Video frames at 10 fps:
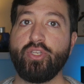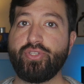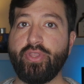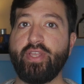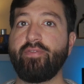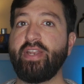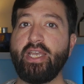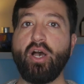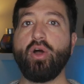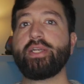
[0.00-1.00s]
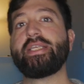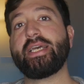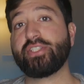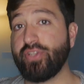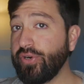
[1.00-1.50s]
So the NVIDIA
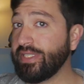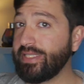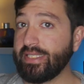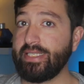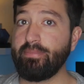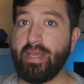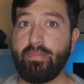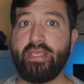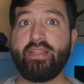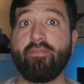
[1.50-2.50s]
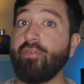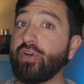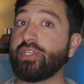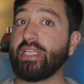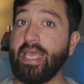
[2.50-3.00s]
RTX 3060 may be the
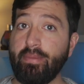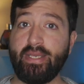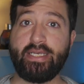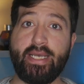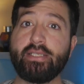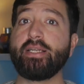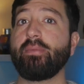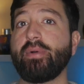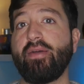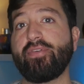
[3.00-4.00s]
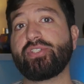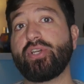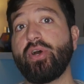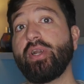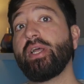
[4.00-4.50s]
first gaming desktop graphics
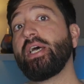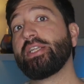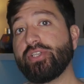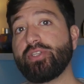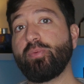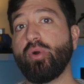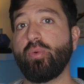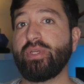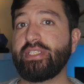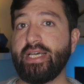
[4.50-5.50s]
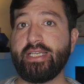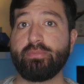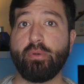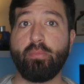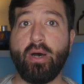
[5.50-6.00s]
card to support
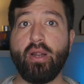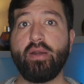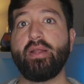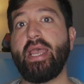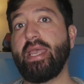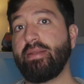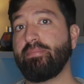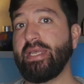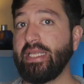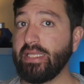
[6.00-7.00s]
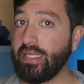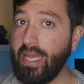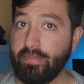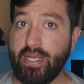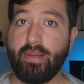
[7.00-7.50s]
resizable bar and many
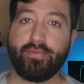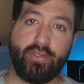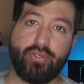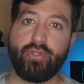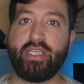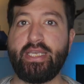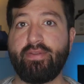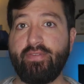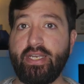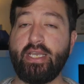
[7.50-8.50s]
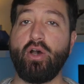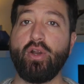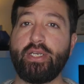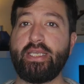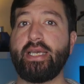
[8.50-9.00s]
laptops featuring the NVIDIA
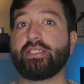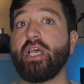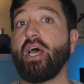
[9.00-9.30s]
RTX